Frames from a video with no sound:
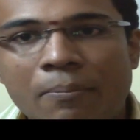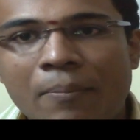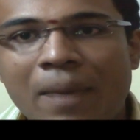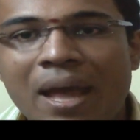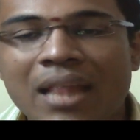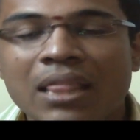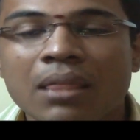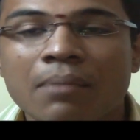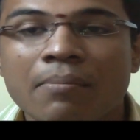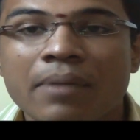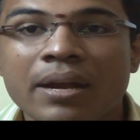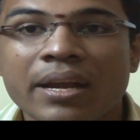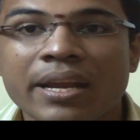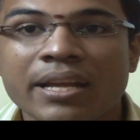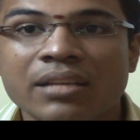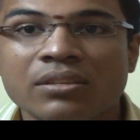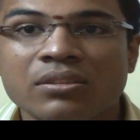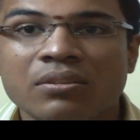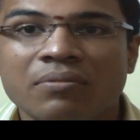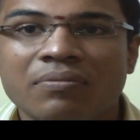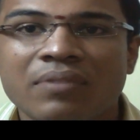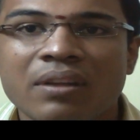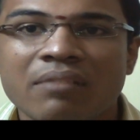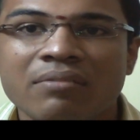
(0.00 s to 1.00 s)

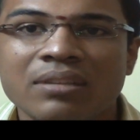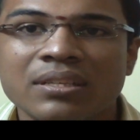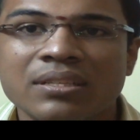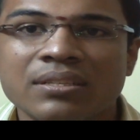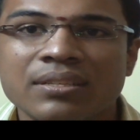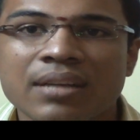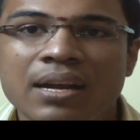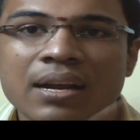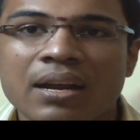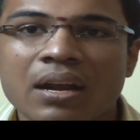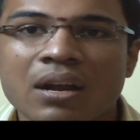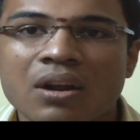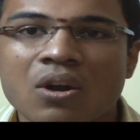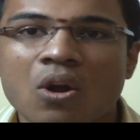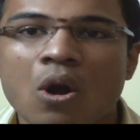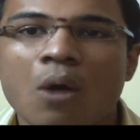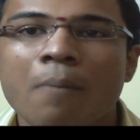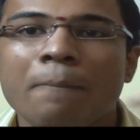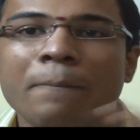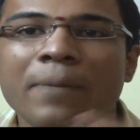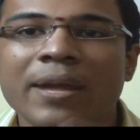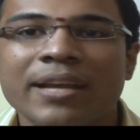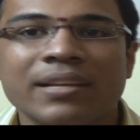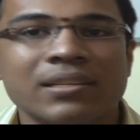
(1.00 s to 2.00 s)
mathematics of 11th standard,
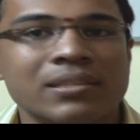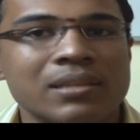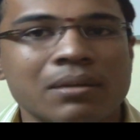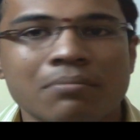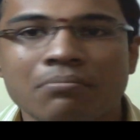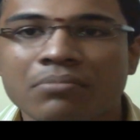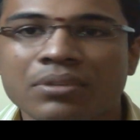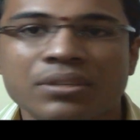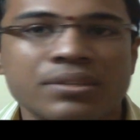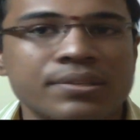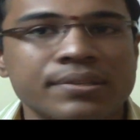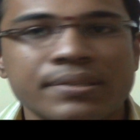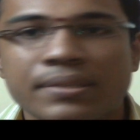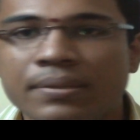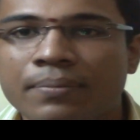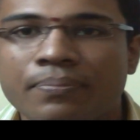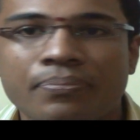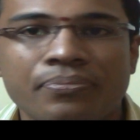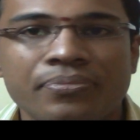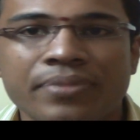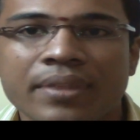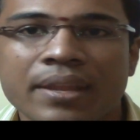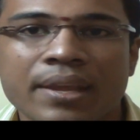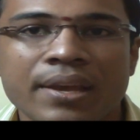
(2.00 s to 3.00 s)
complex numbers.
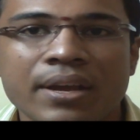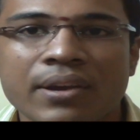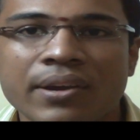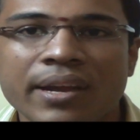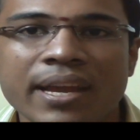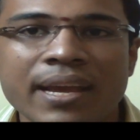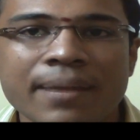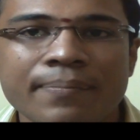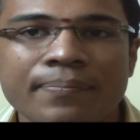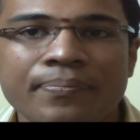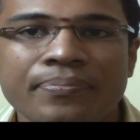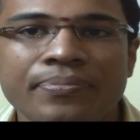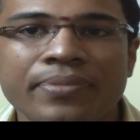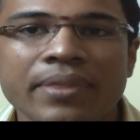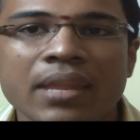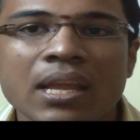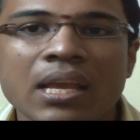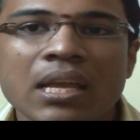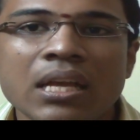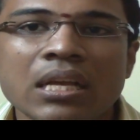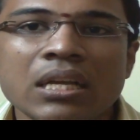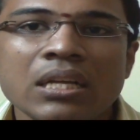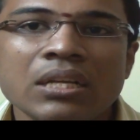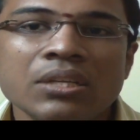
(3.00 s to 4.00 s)
Okay.
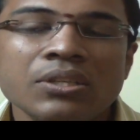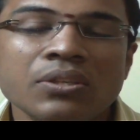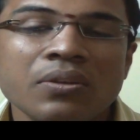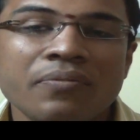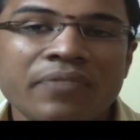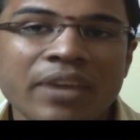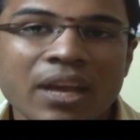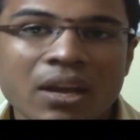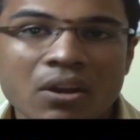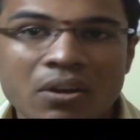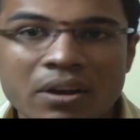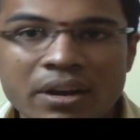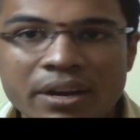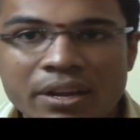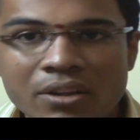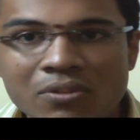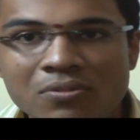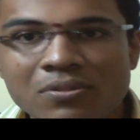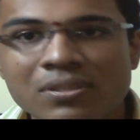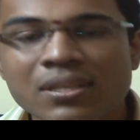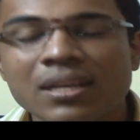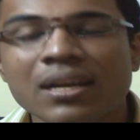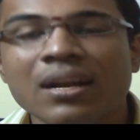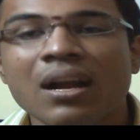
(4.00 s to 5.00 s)
So we are going to
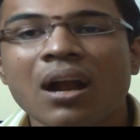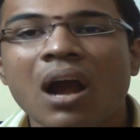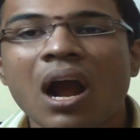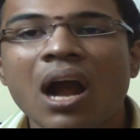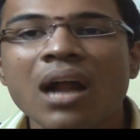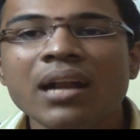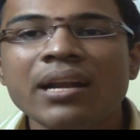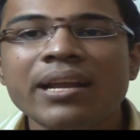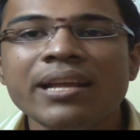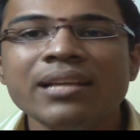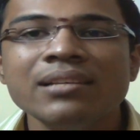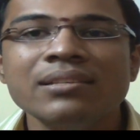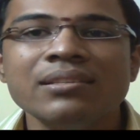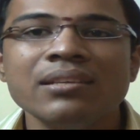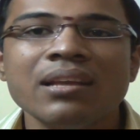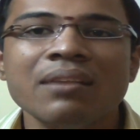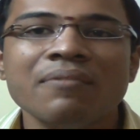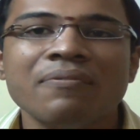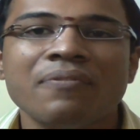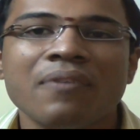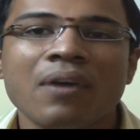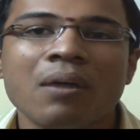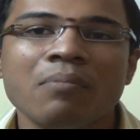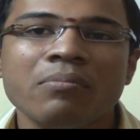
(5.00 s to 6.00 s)
use the
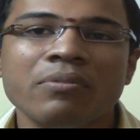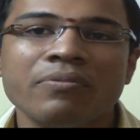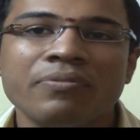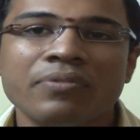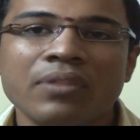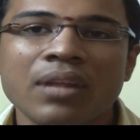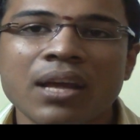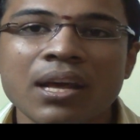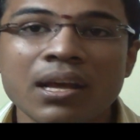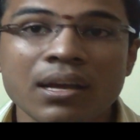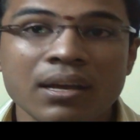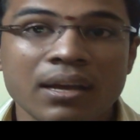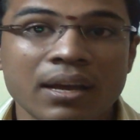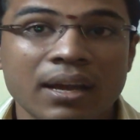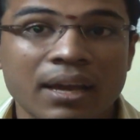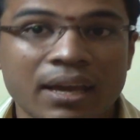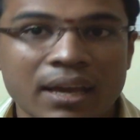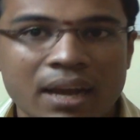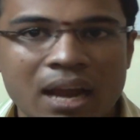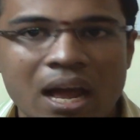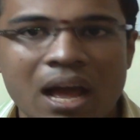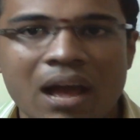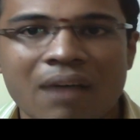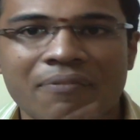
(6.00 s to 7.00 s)
Cartesian form of the
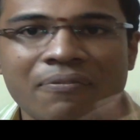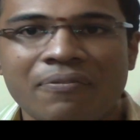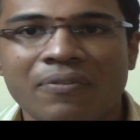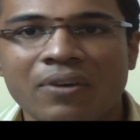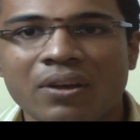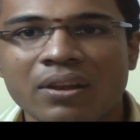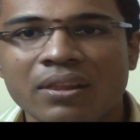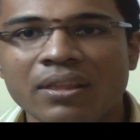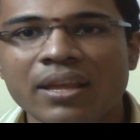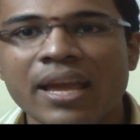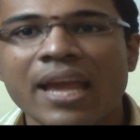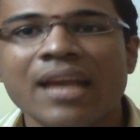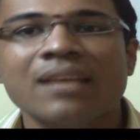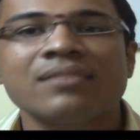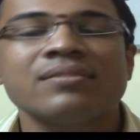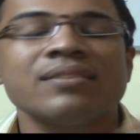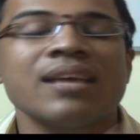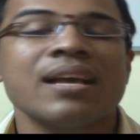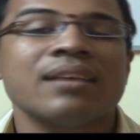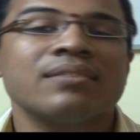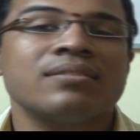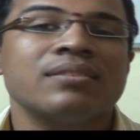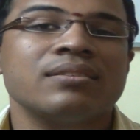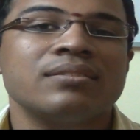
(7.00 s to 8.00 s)
graph or the
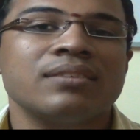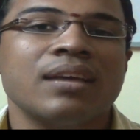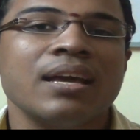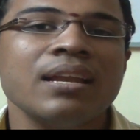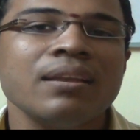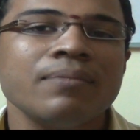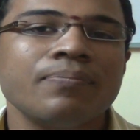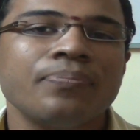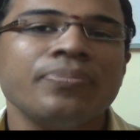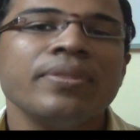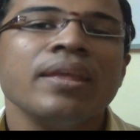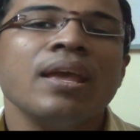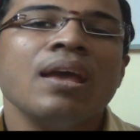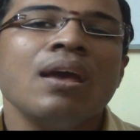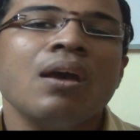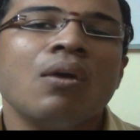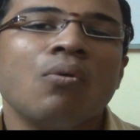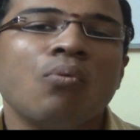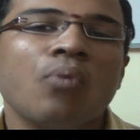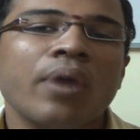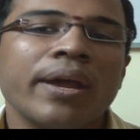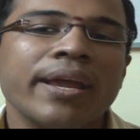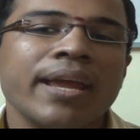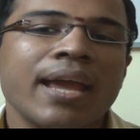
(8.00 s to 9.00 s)
x-axis and
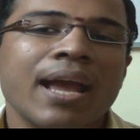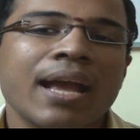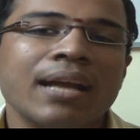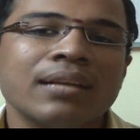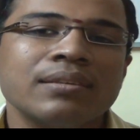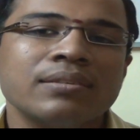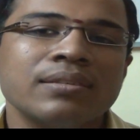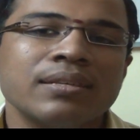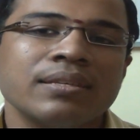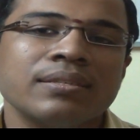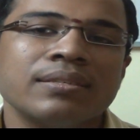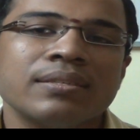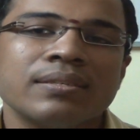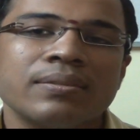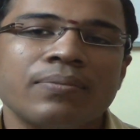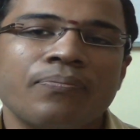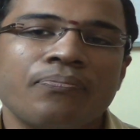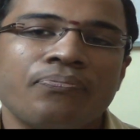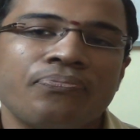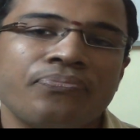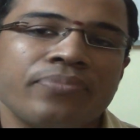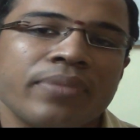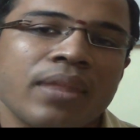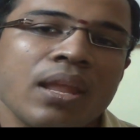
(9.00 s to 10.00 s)

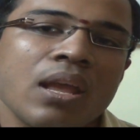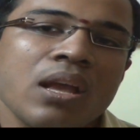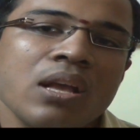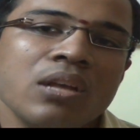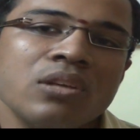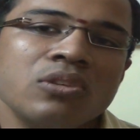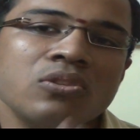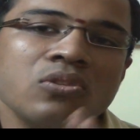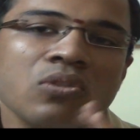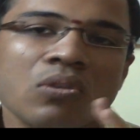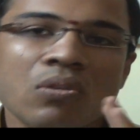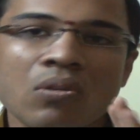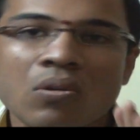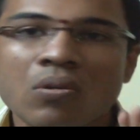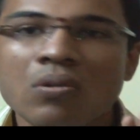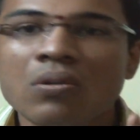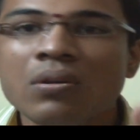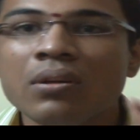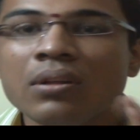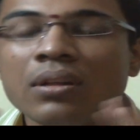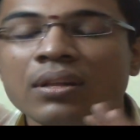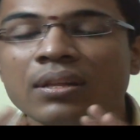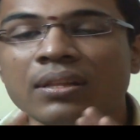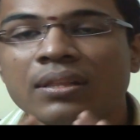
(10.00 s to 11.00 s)
y-axis.
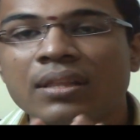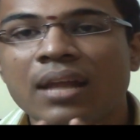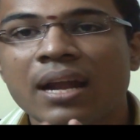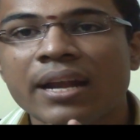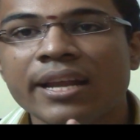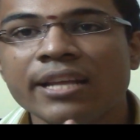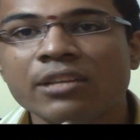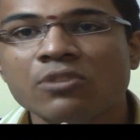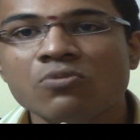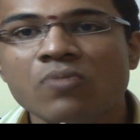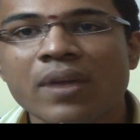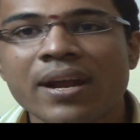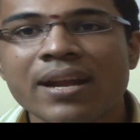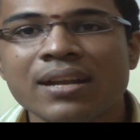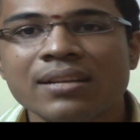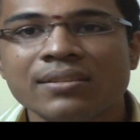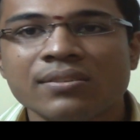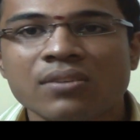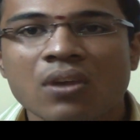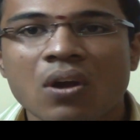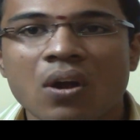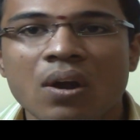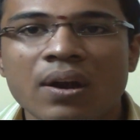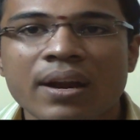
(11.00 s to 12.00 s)
So that is why it
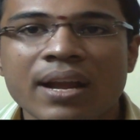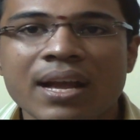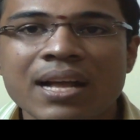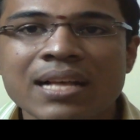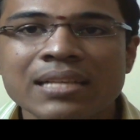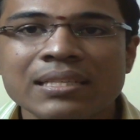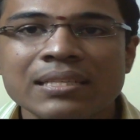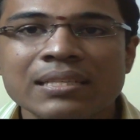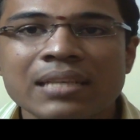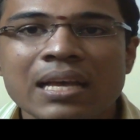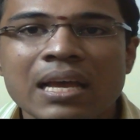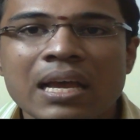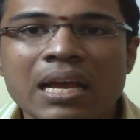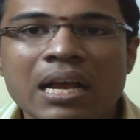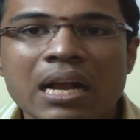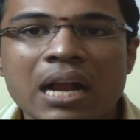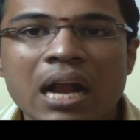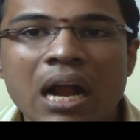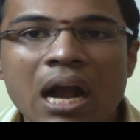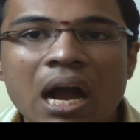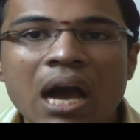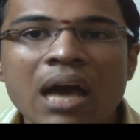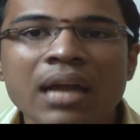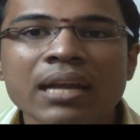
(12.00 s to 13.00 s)
is called as
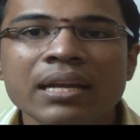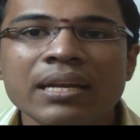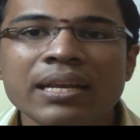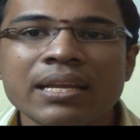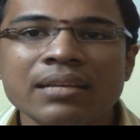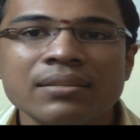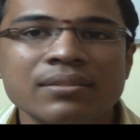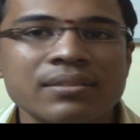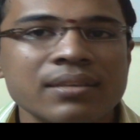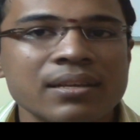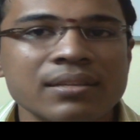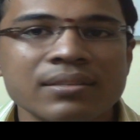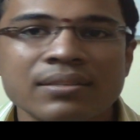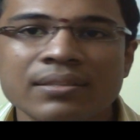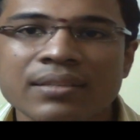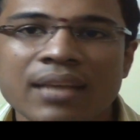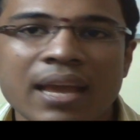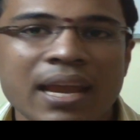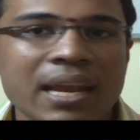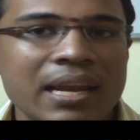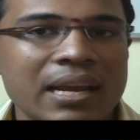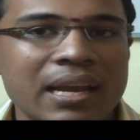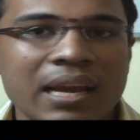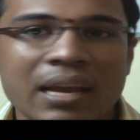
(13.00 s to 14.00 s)
Cartesian
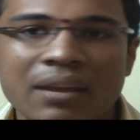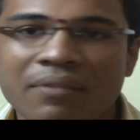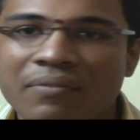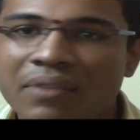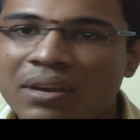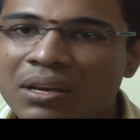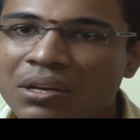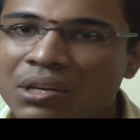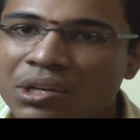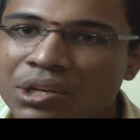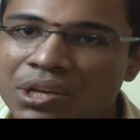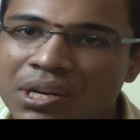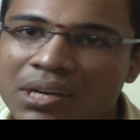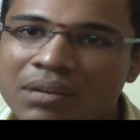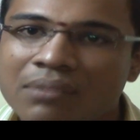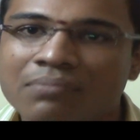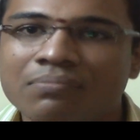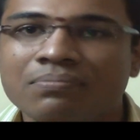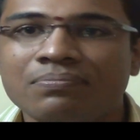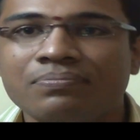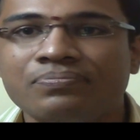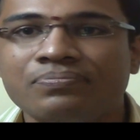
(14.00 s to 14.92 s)
sign convention.